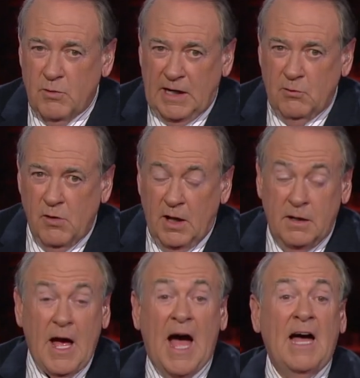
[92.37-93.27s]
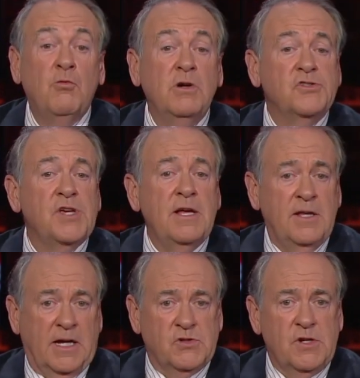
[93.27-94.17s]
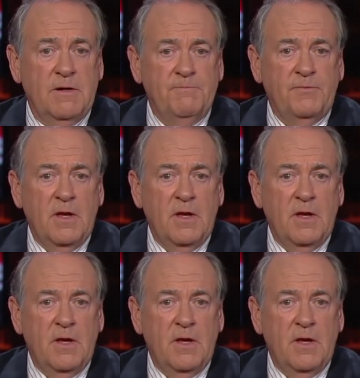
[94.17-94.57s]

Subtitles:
really run. I will say this.